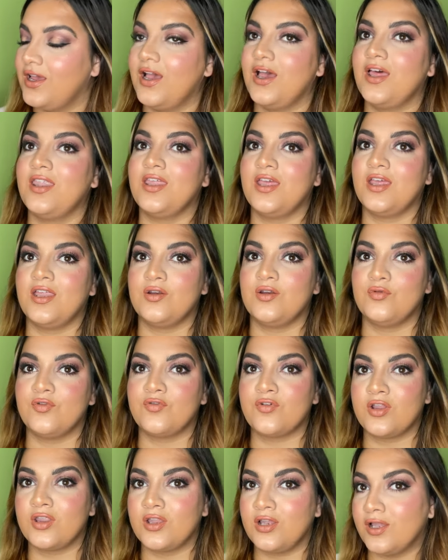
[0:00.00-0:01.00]
And then we've
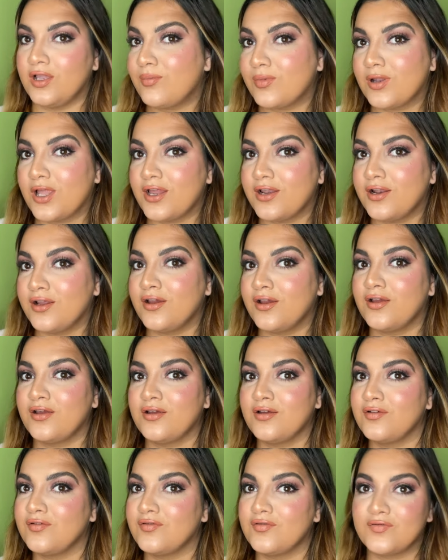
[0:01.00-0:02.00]
got the lip liner,
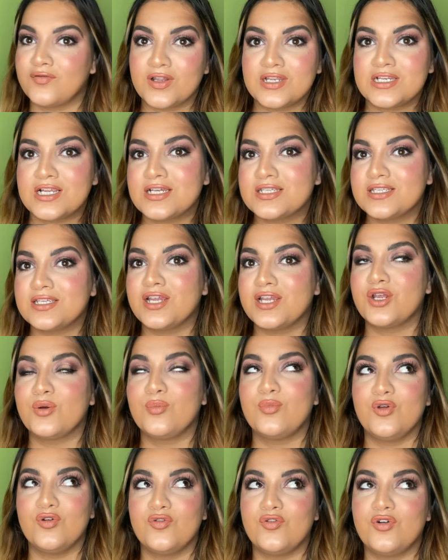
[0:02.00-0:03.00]
fantastic,
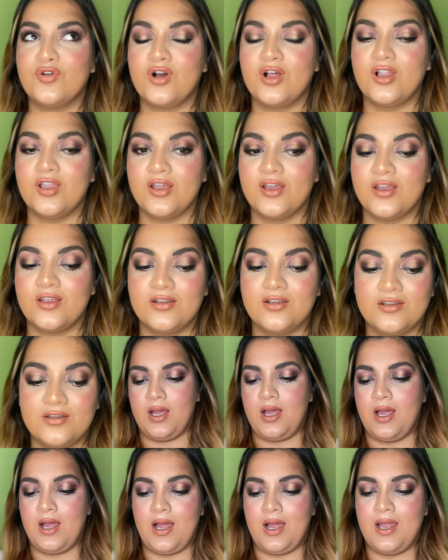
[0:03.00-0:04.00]
beautiful color.
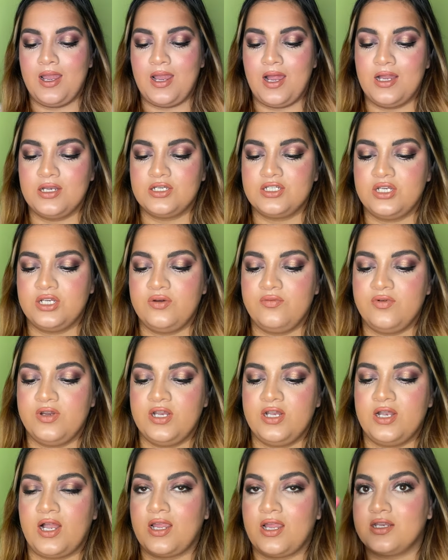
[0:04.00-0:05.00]
I actually really
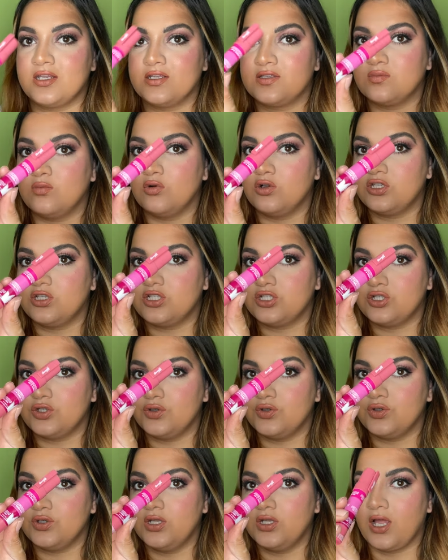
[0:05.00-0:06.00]
like this
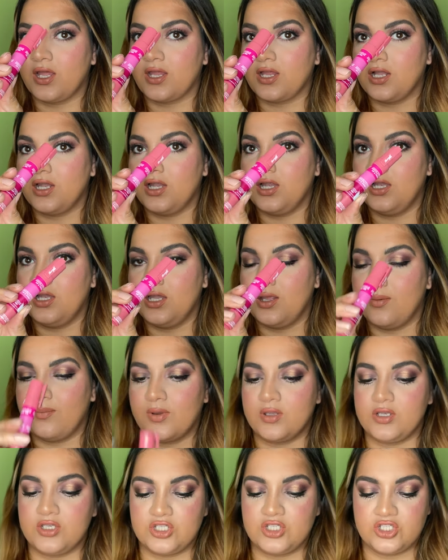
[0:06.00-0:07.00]
multitude like lip
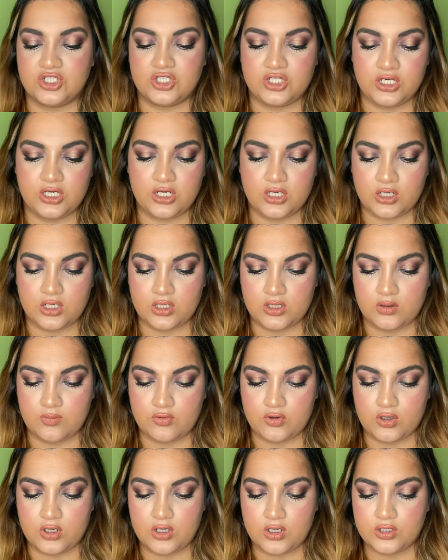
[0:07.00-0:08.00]
and cheek
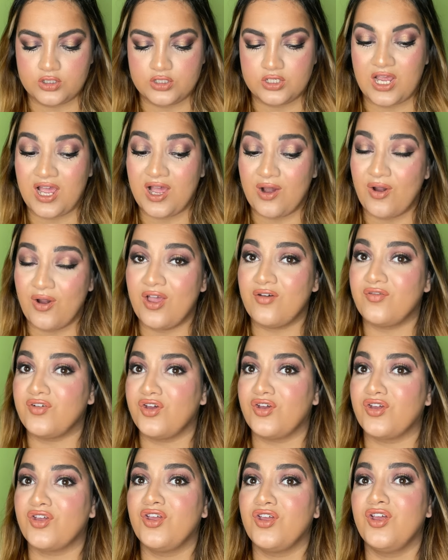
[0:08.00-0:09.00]
product.
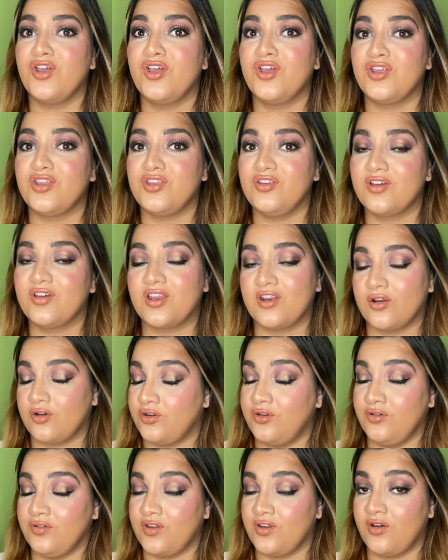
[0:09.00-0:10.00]
However, you cannot
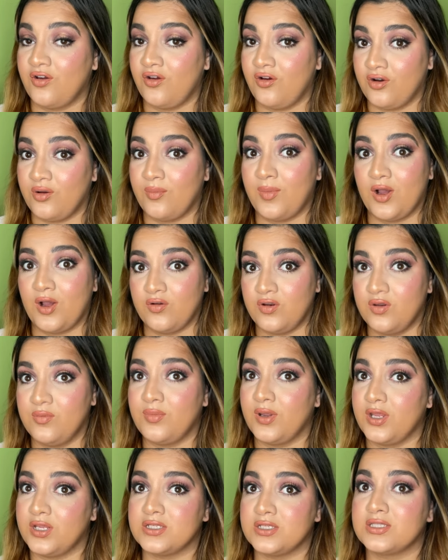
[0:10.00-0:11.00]
use it on a powdered
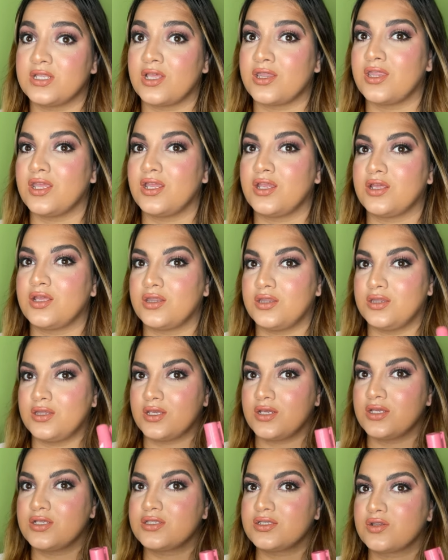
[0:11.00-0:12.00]
base. I think
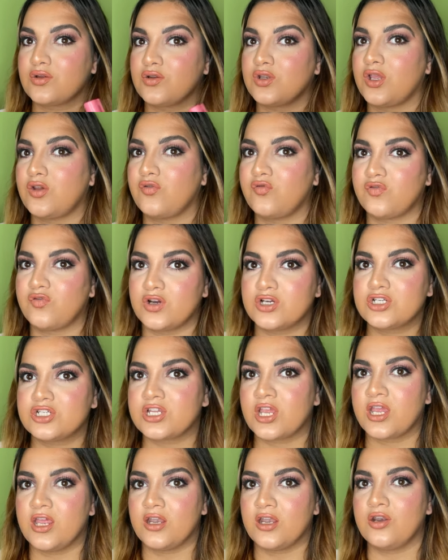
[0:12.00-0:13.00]
this on like fresh
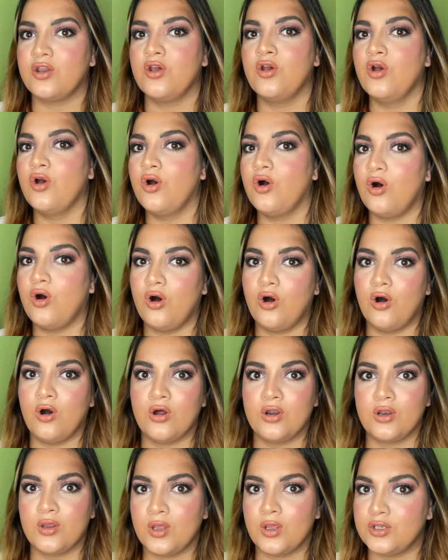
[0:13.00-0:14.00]
skin or on
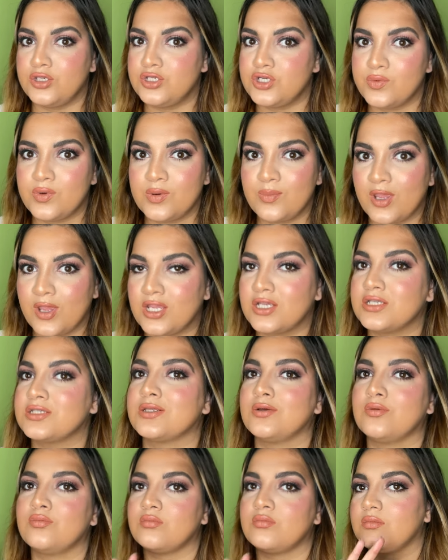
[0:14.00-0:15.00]
a dewy base,
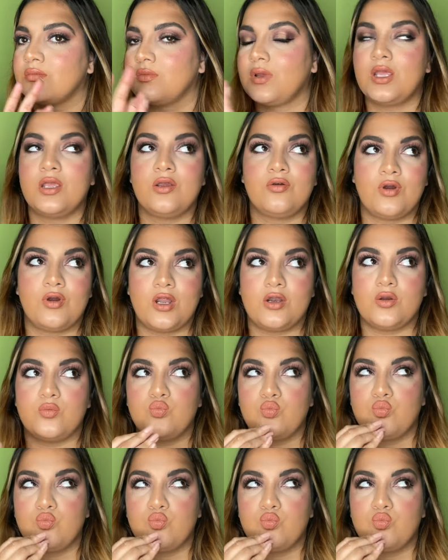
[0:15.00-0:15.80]
incredible.